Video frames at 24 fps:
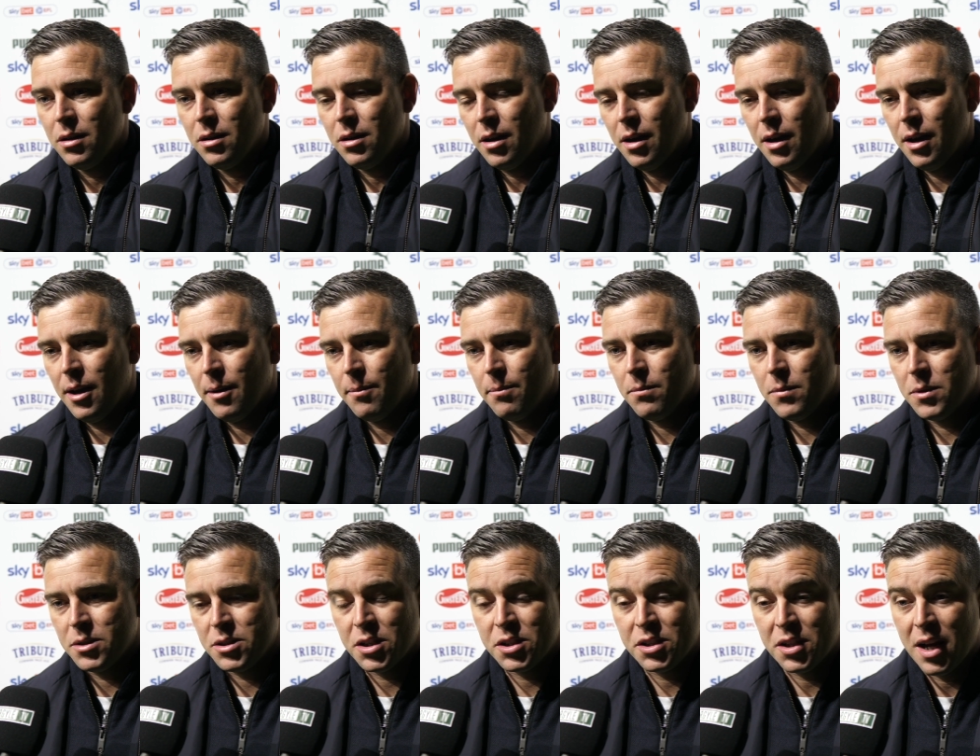As
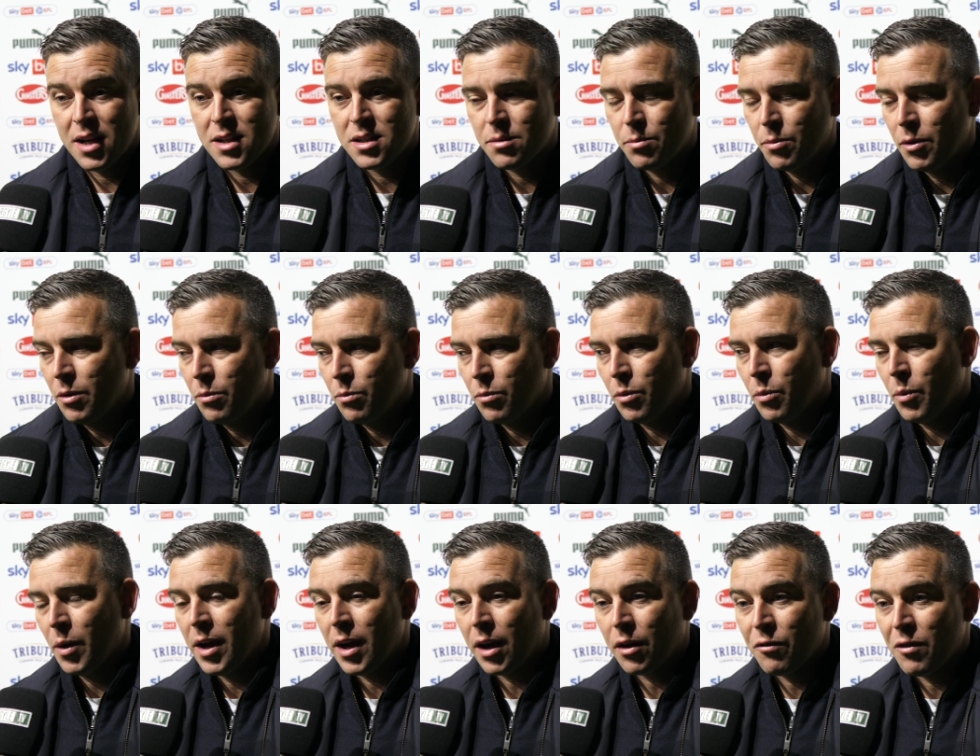I said, we
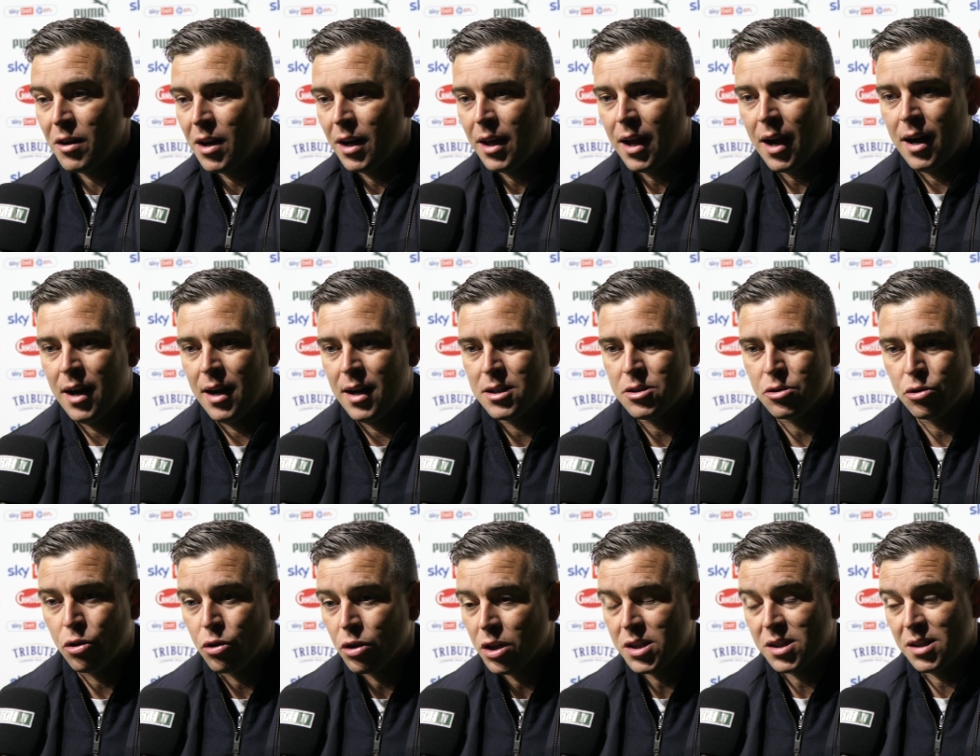work really hard
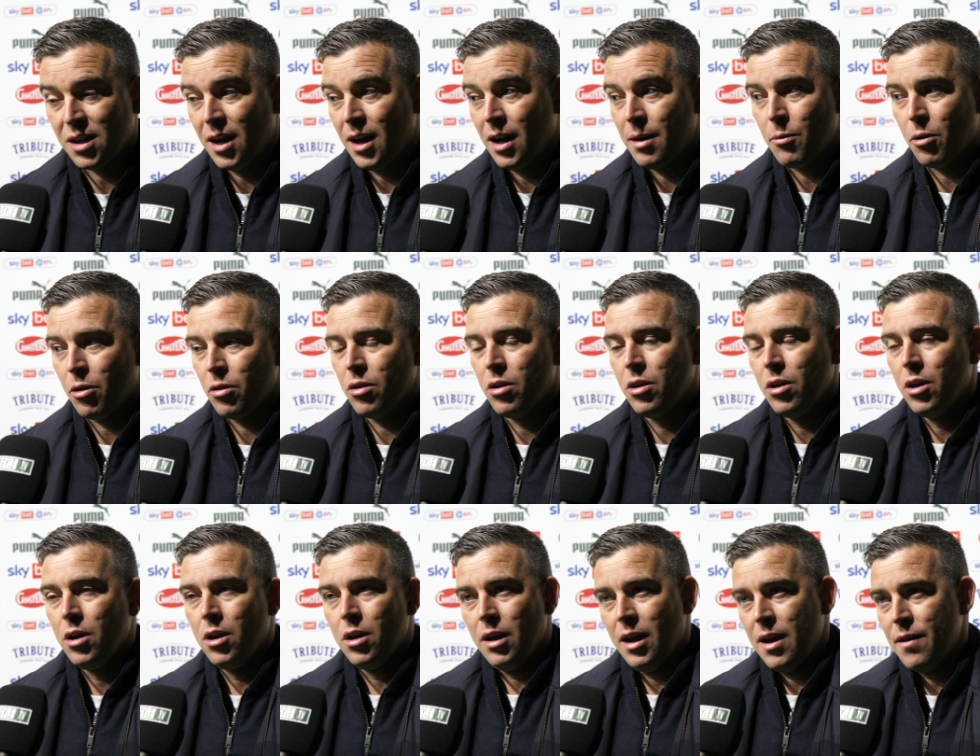all the time on
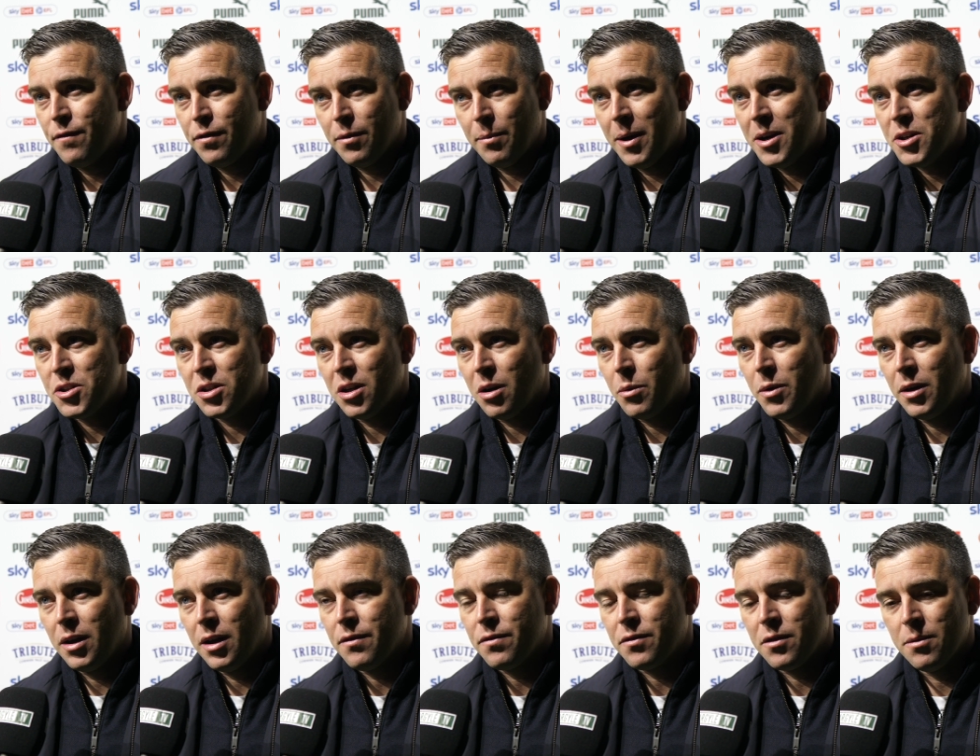information that we
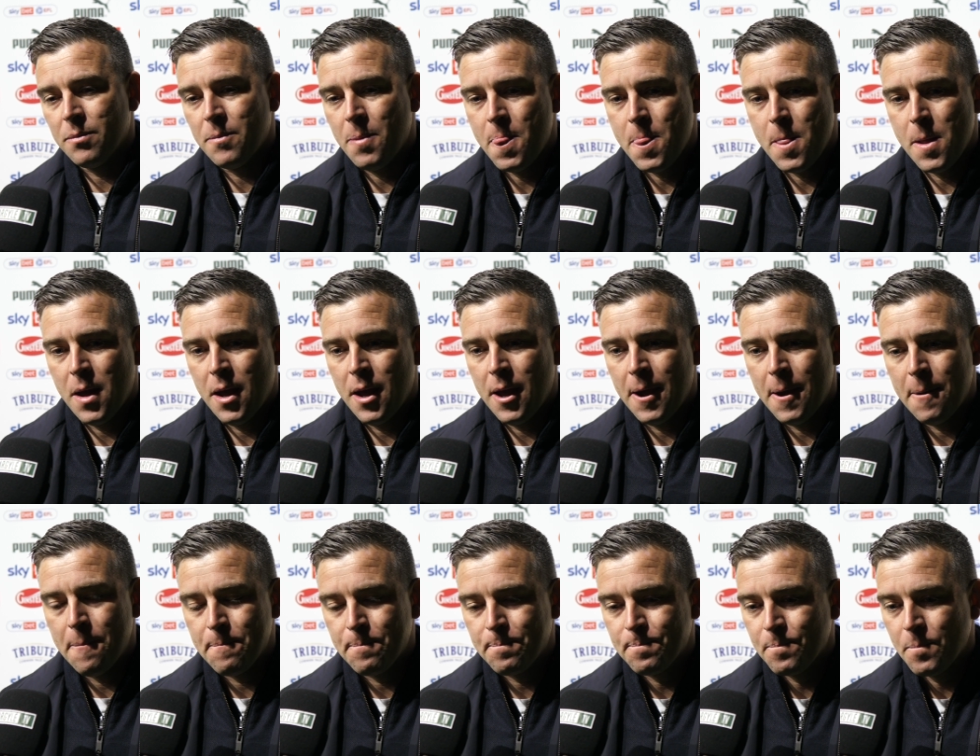give
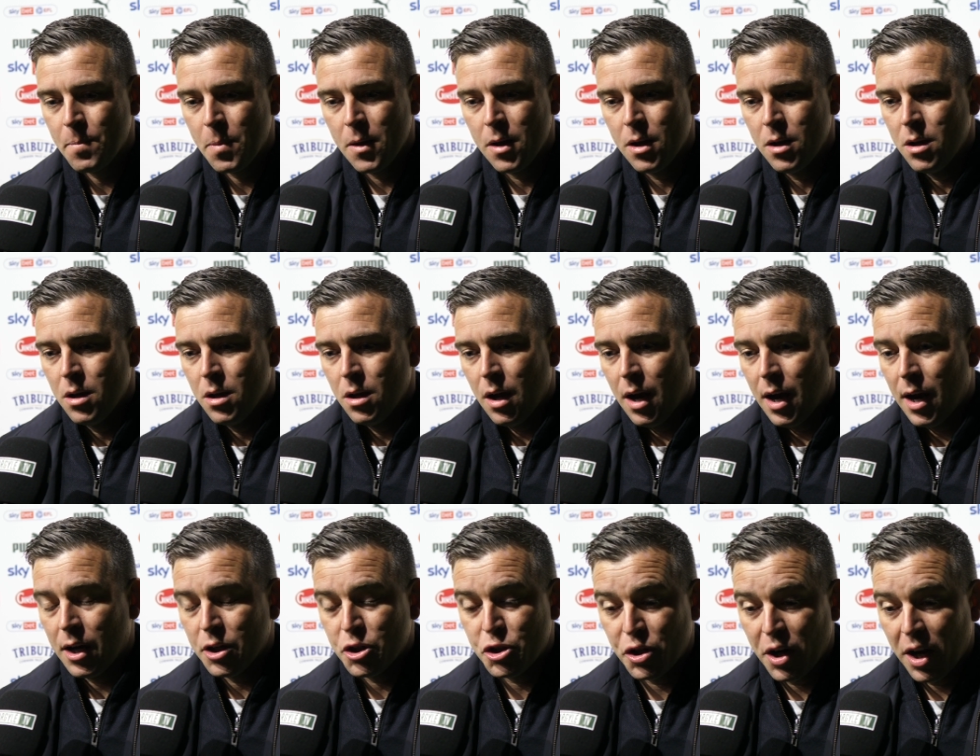them.
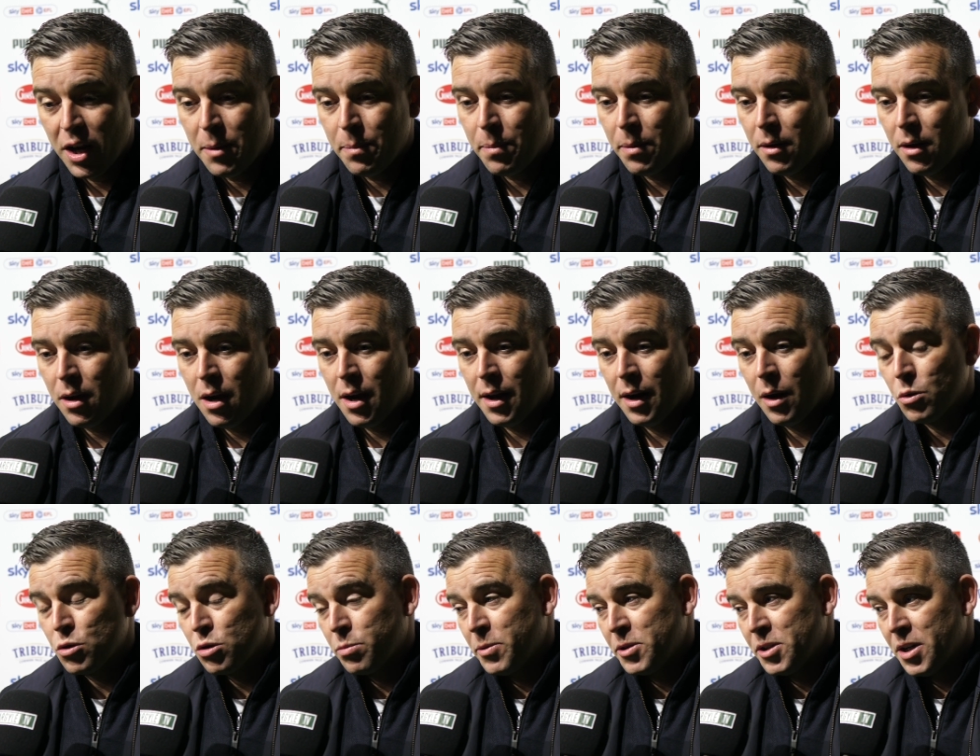Our shape, our
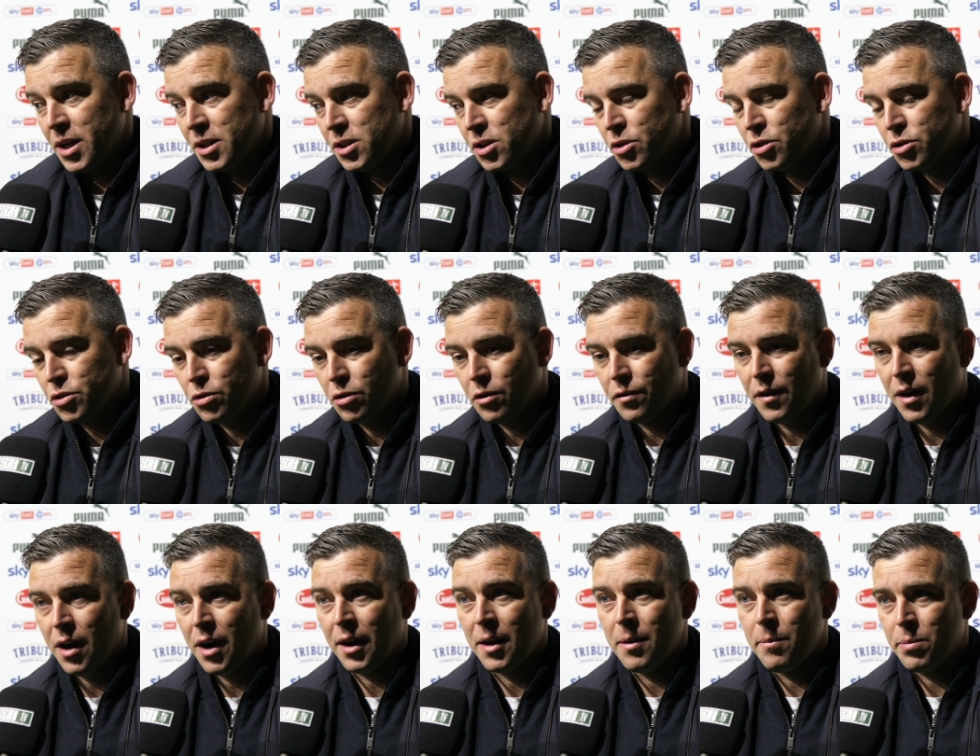out-of-possession stuff,
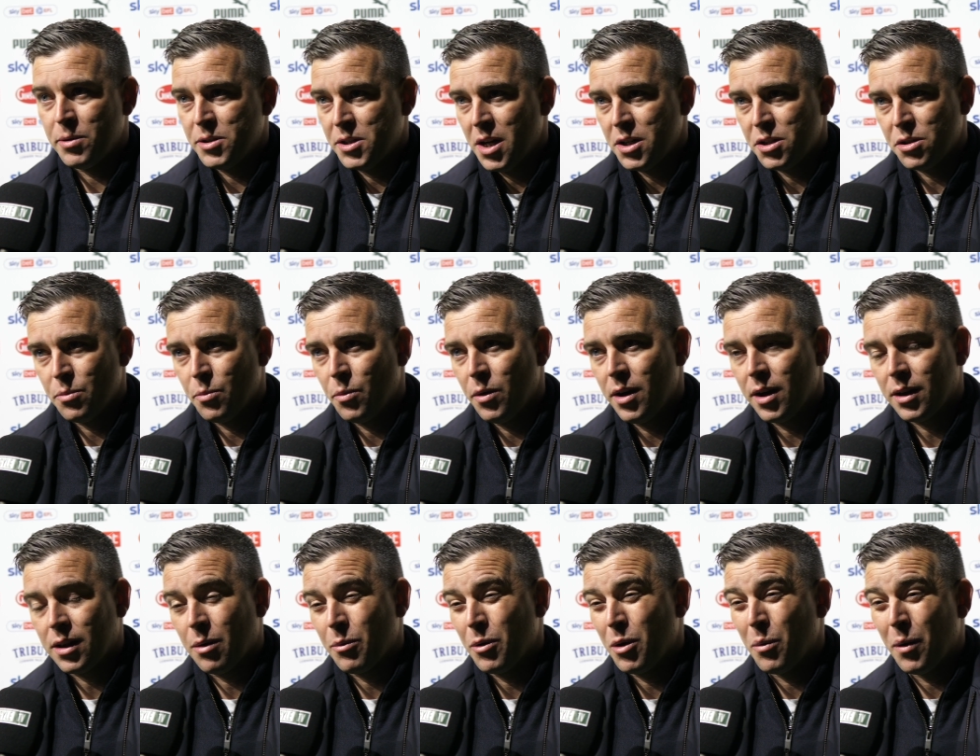our in-possession
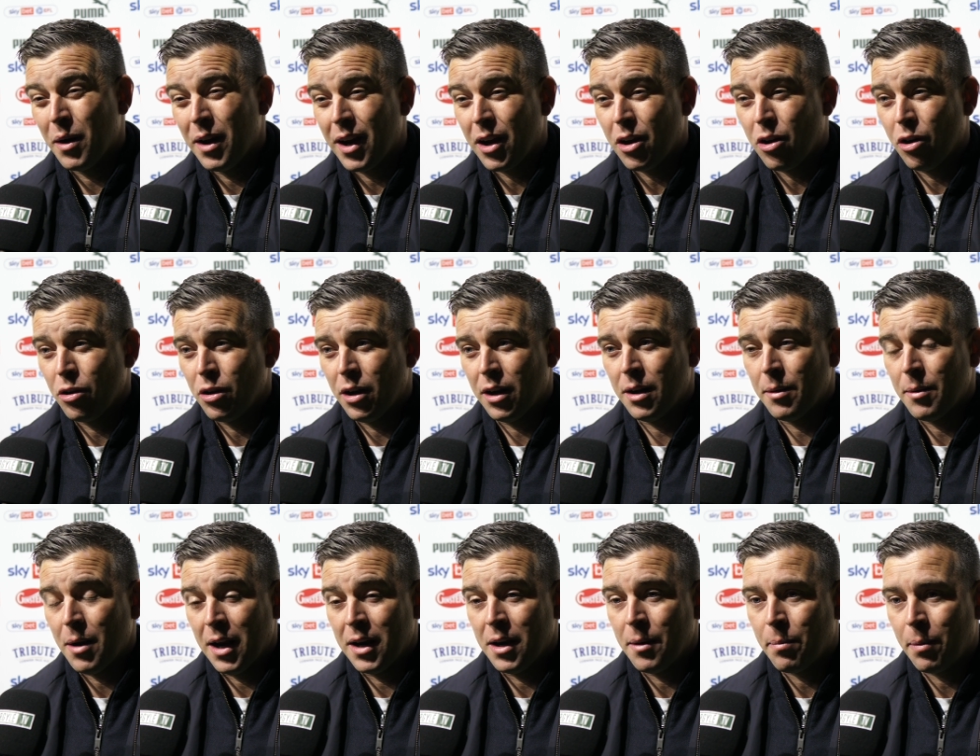work that we work
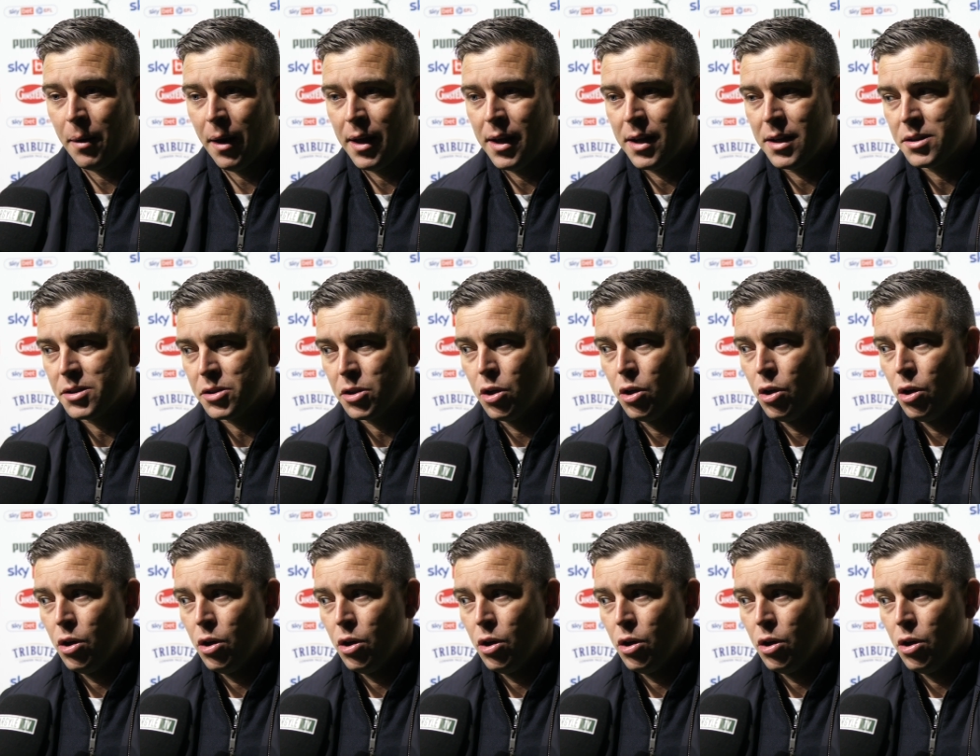on, and the players